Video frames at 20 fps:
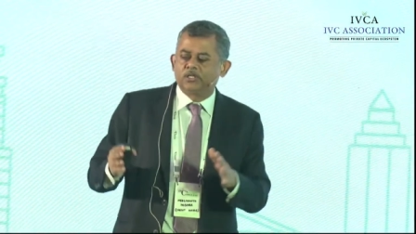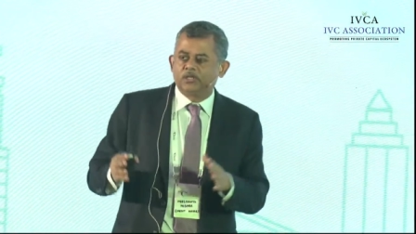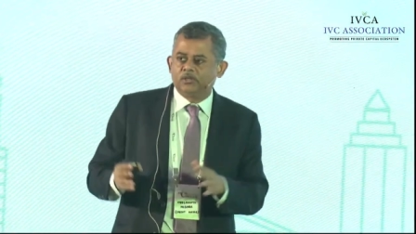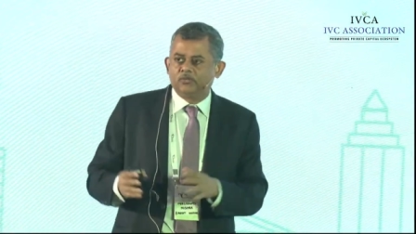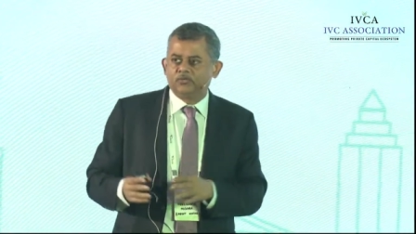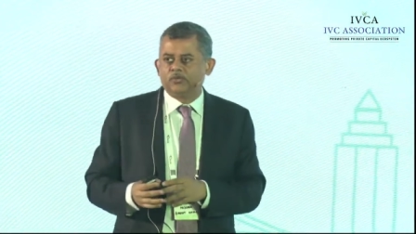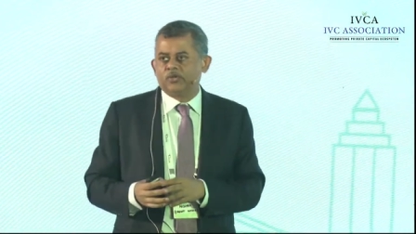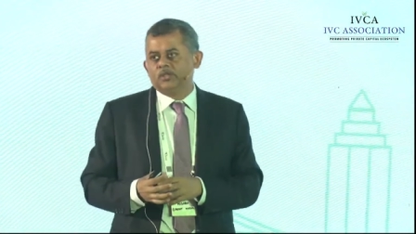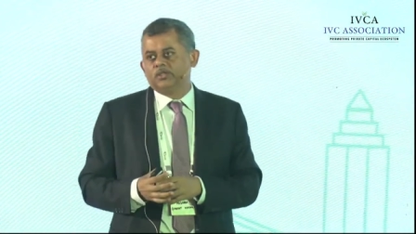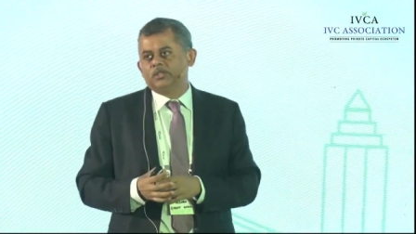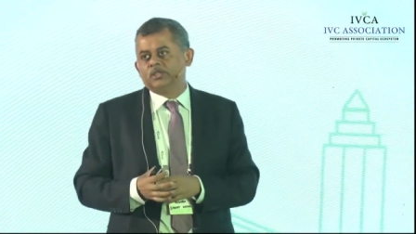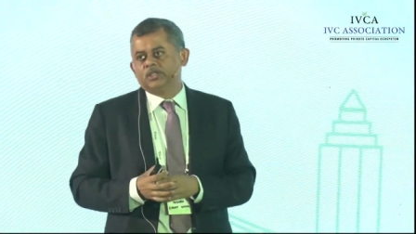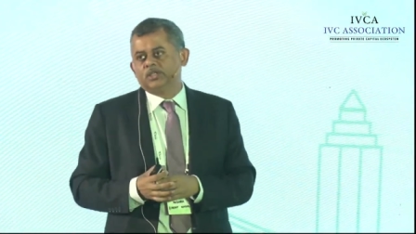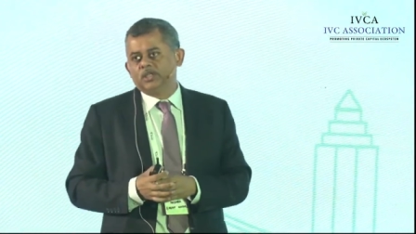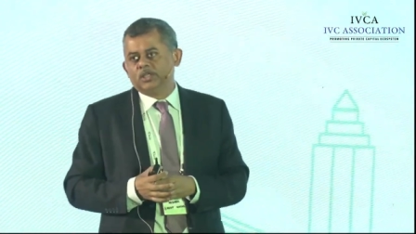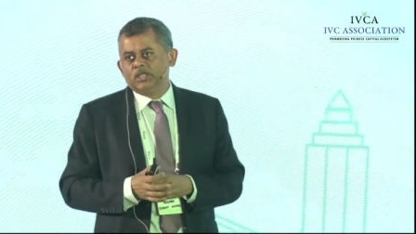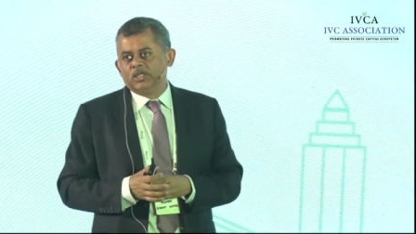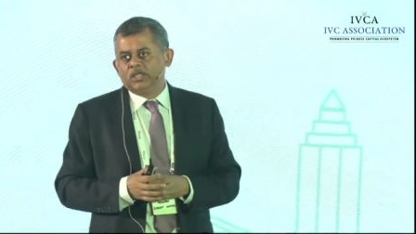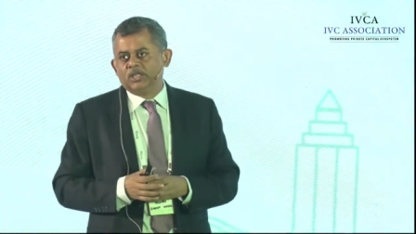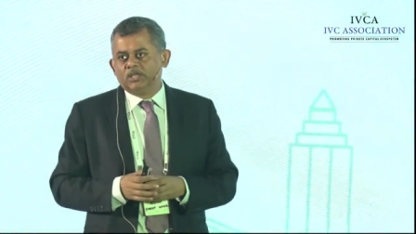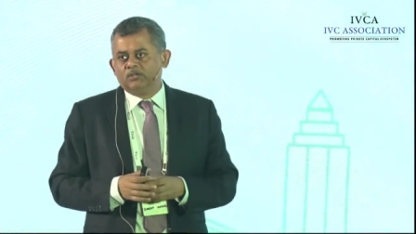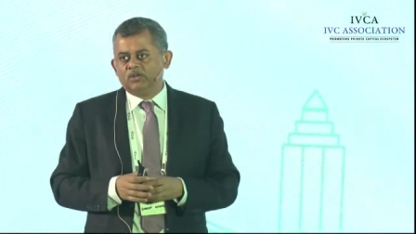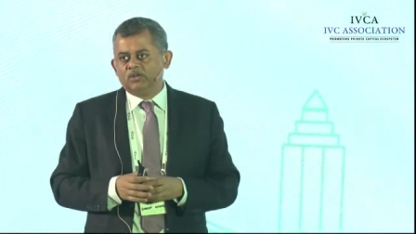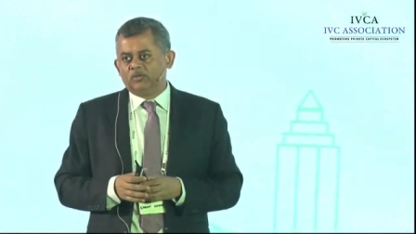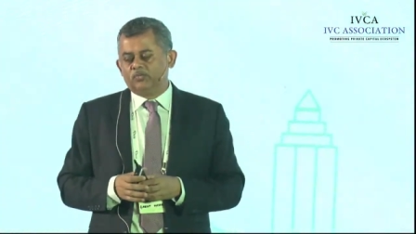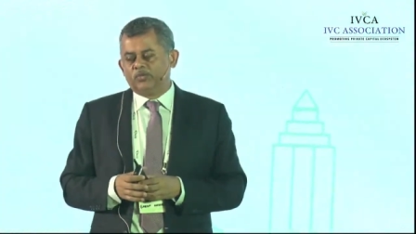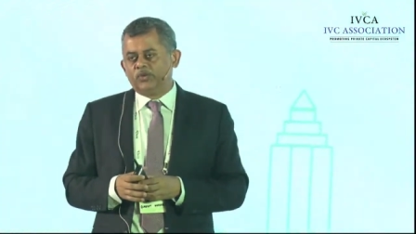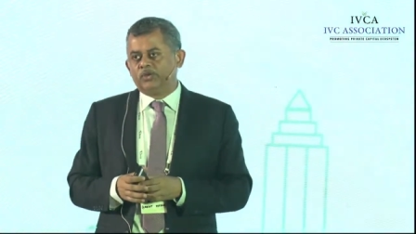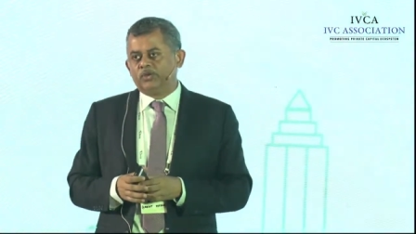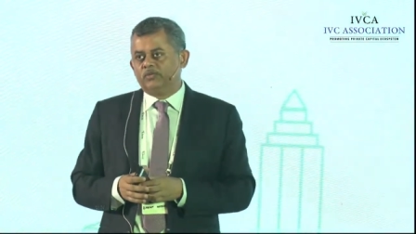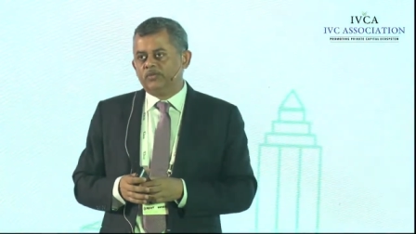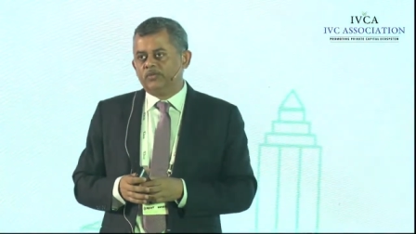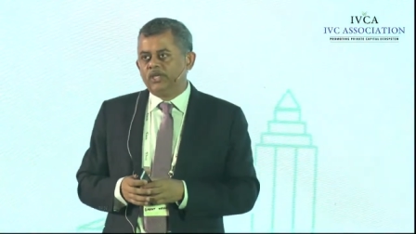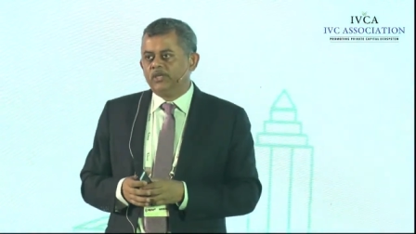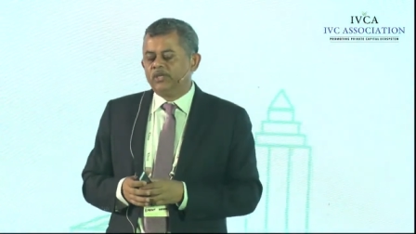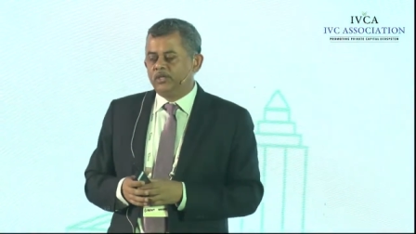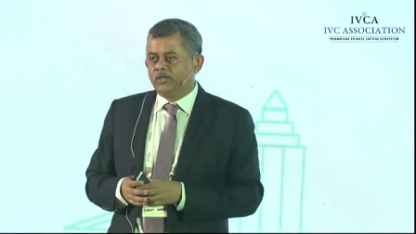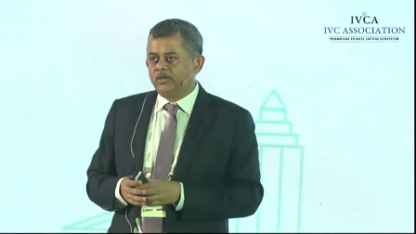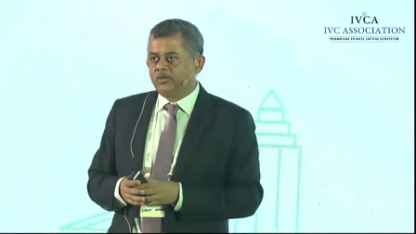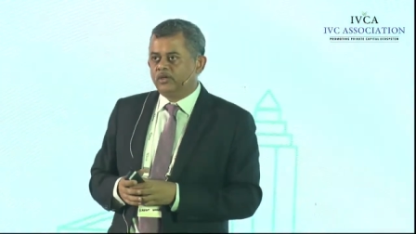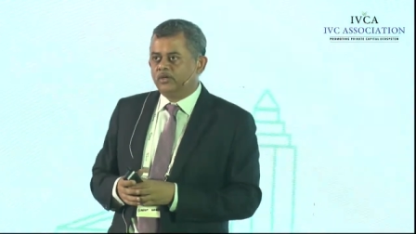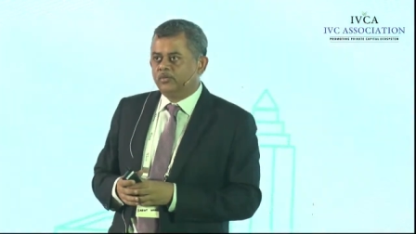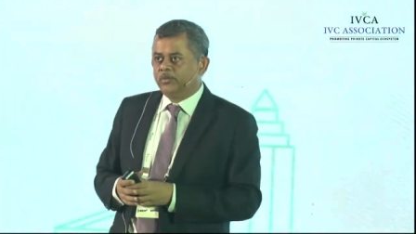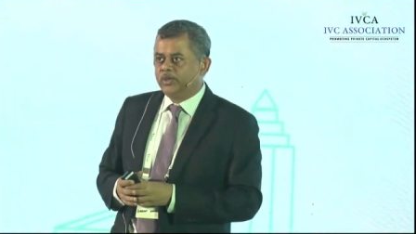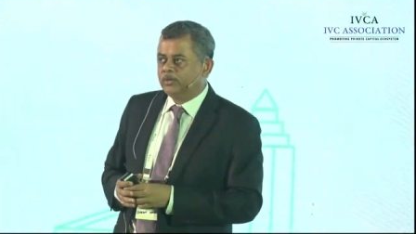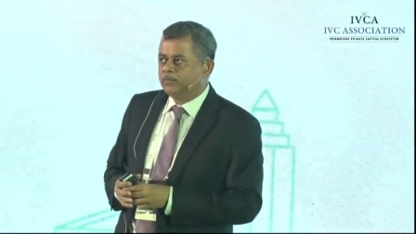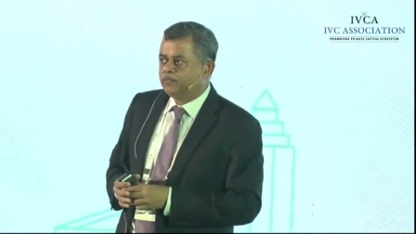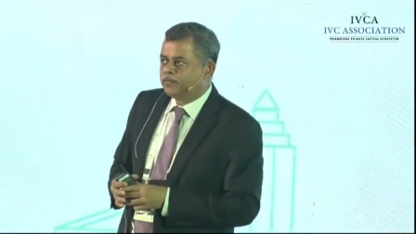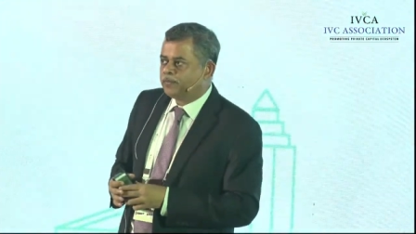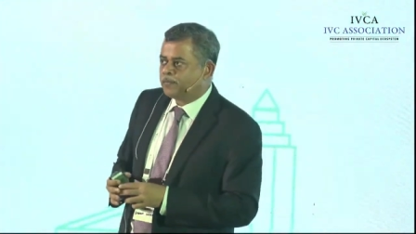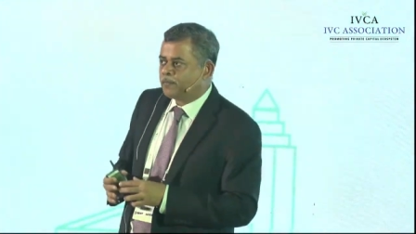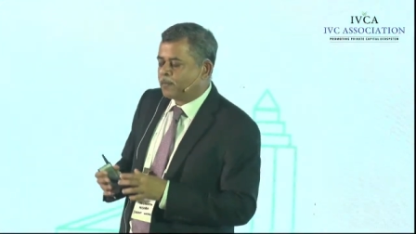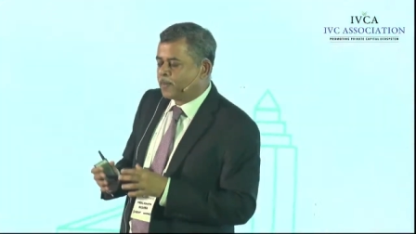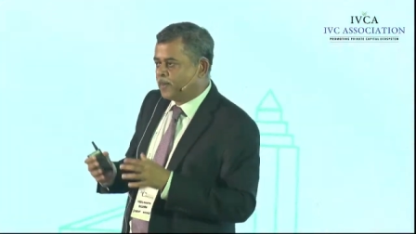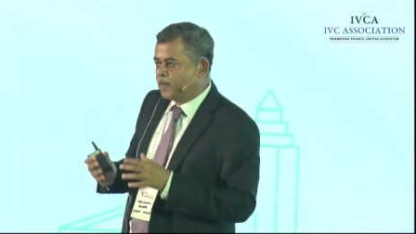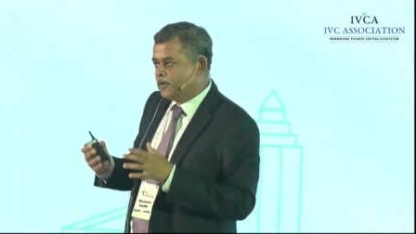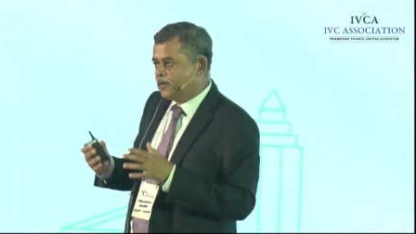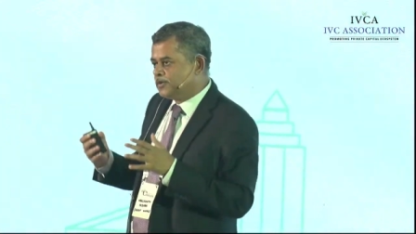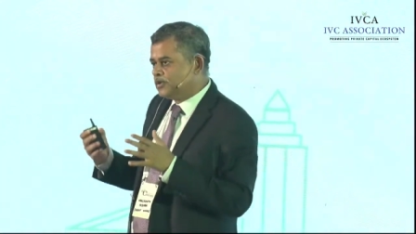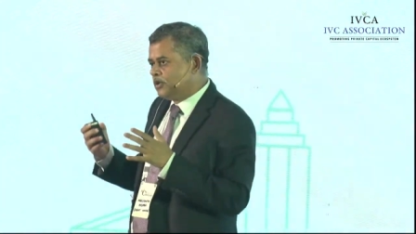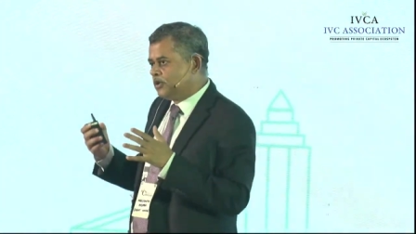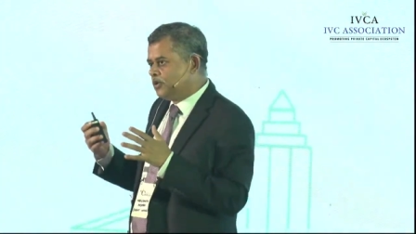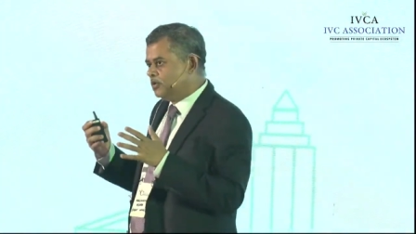for the development of the Indian economy. So